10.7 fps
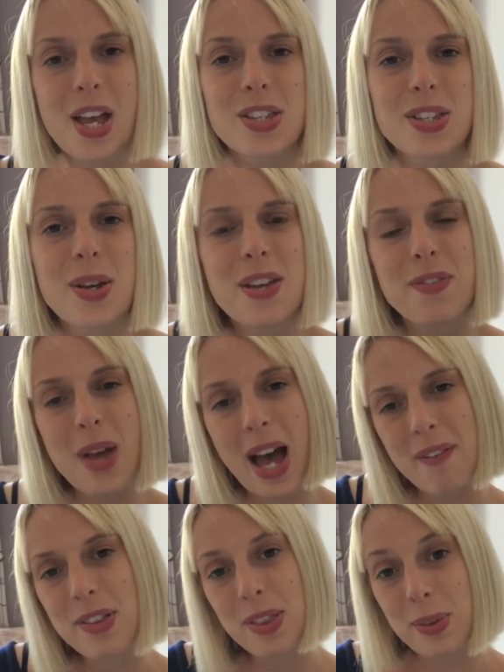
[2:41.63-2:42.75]
So if you
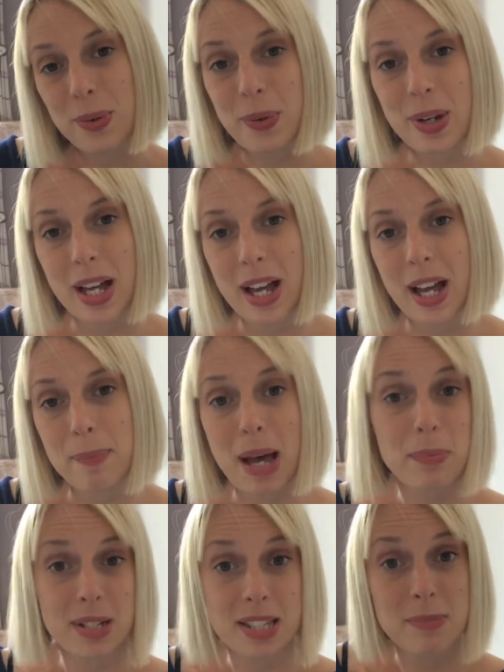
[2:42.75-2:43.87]
haven't thought about
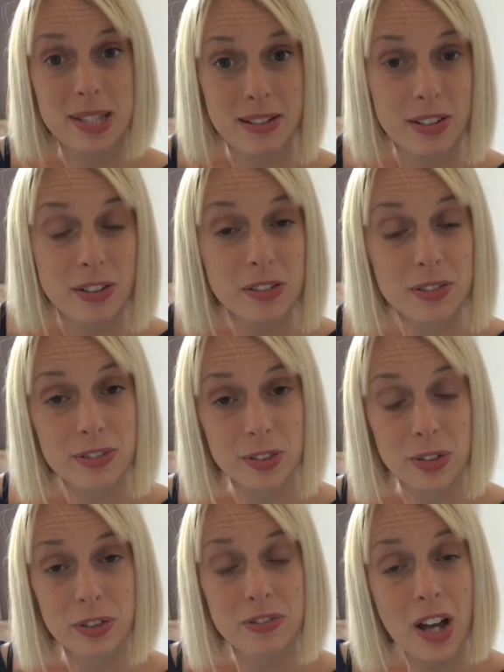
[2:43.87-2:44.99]
printed material for
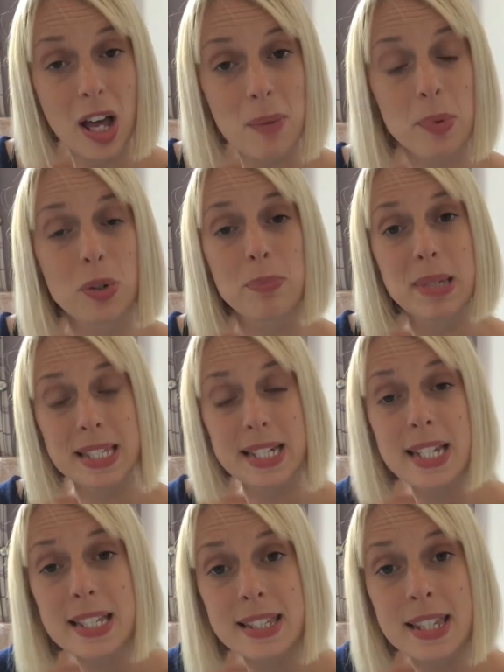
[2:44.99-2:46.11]
your firm or your
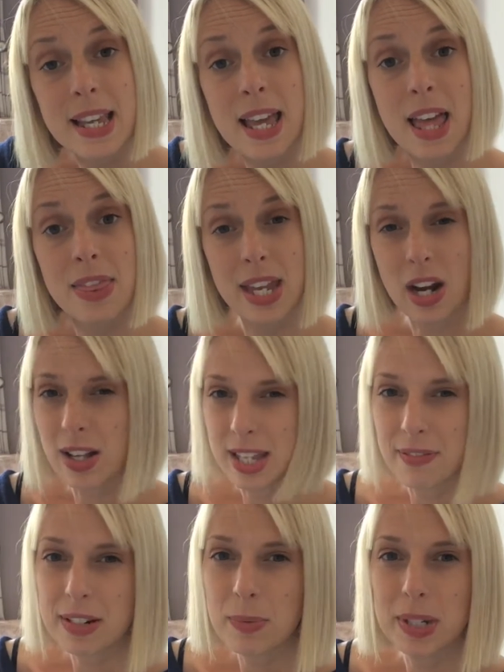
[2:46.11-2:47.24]
business, then I
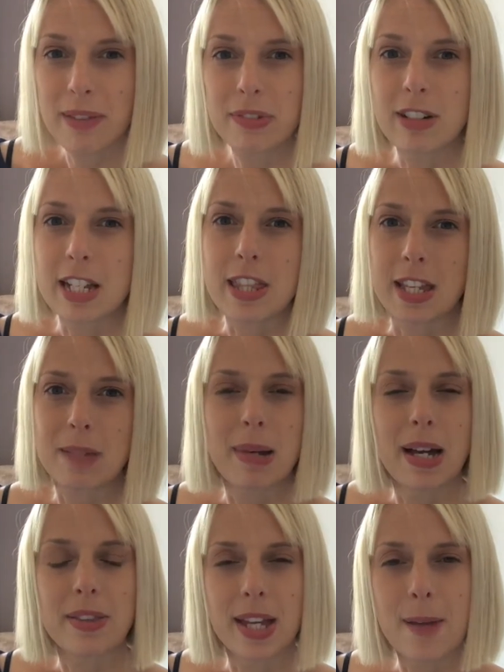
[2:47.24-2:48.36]
definitely would have a rethink
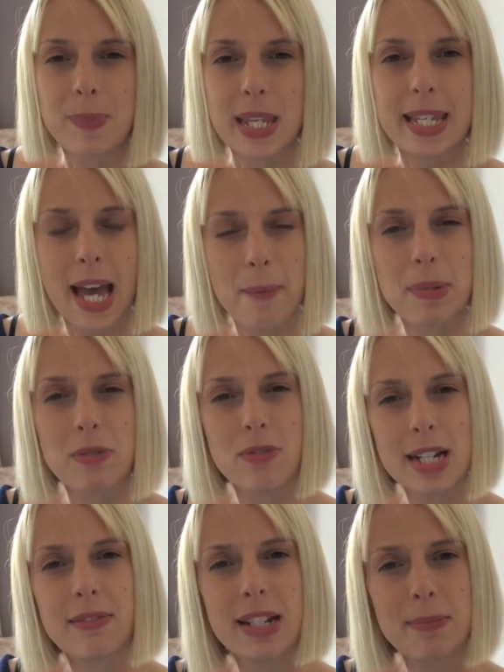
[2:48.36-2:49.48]
about that. It can be
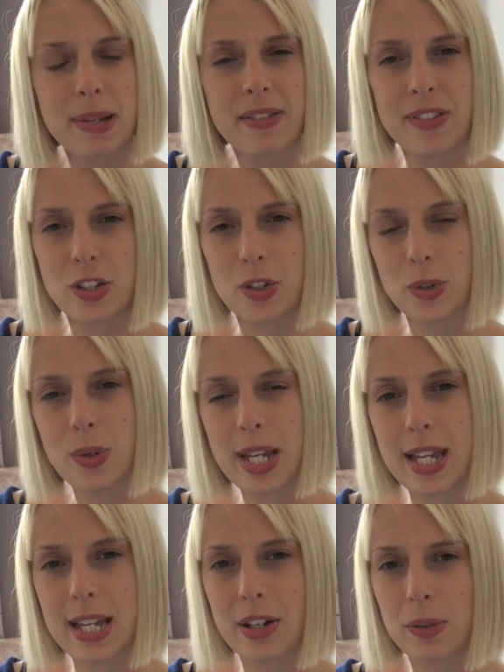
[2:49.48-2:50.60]
really, really beneficial
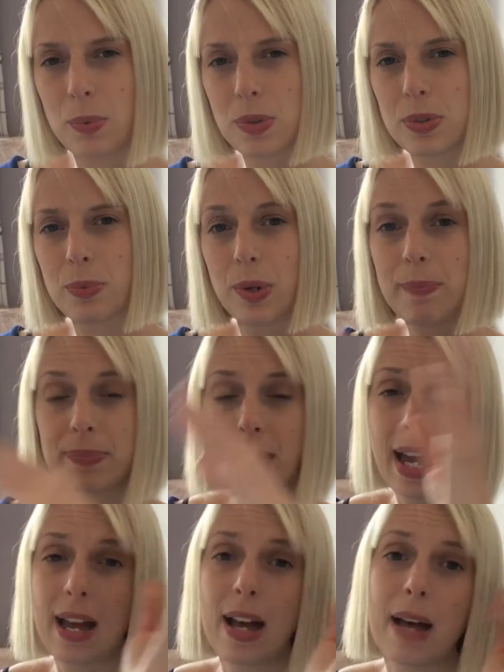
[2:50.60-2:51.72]
in kind of one-to-one
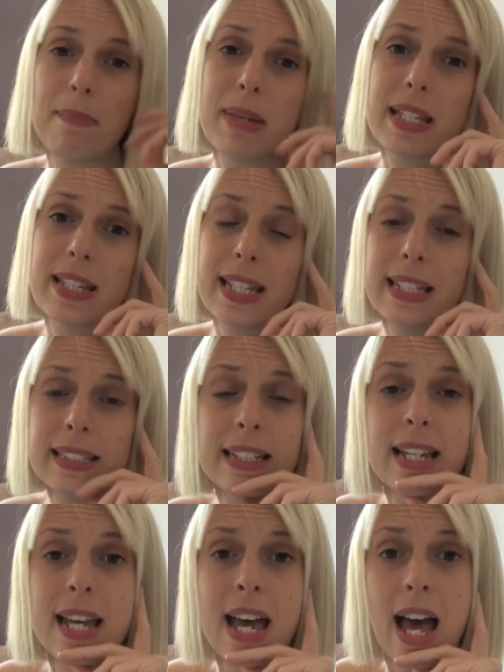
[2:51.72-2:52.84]
and meetings,
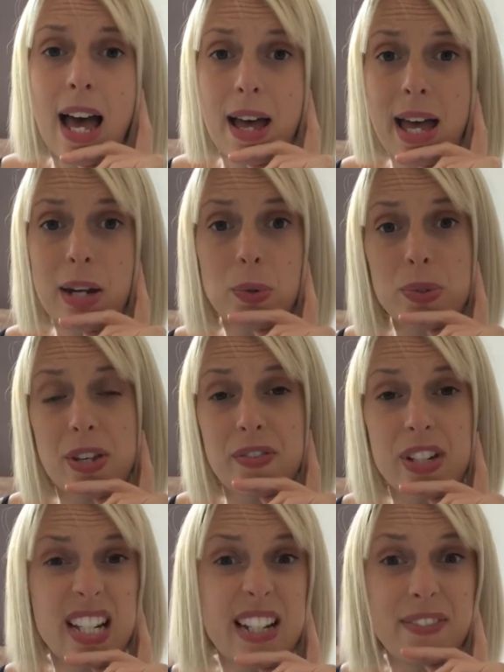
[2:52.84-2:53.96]
and also
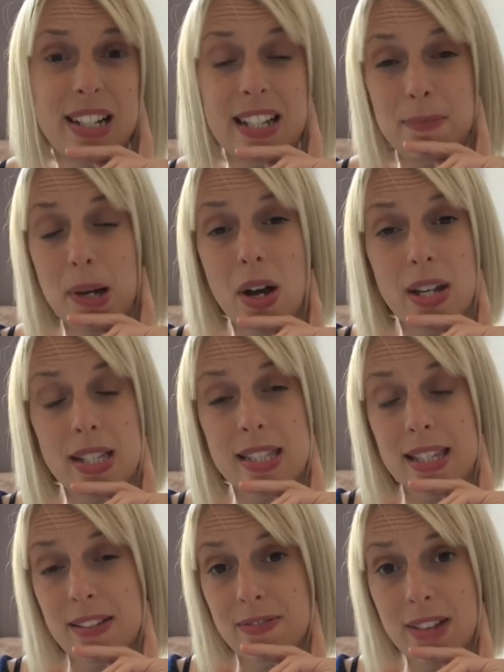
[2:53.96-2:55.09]
for leave behinds
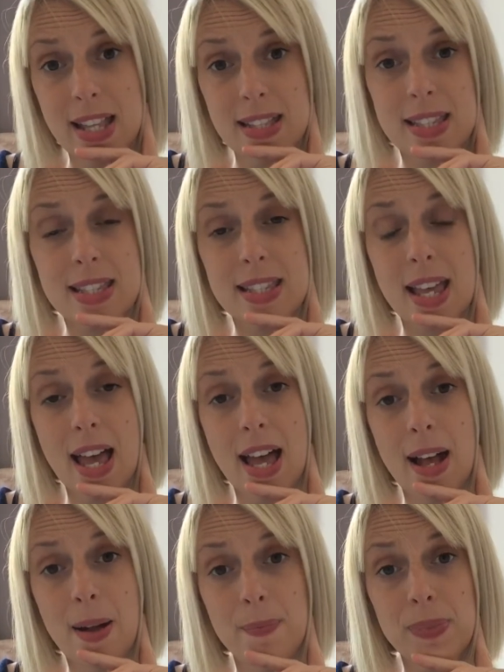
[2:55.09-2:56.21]
at events
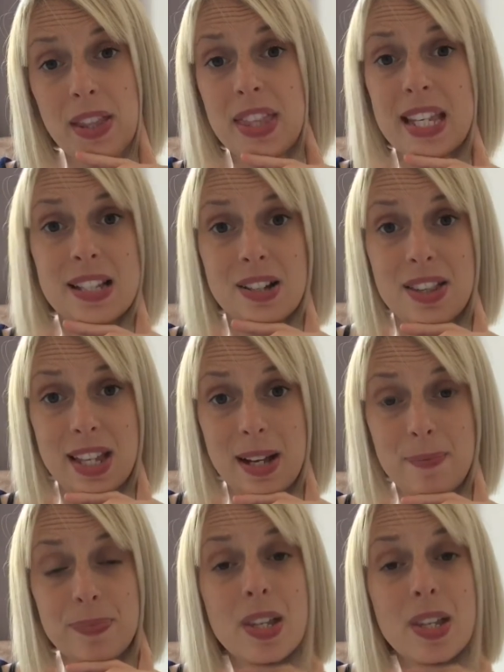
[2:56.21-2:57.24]
and things like that.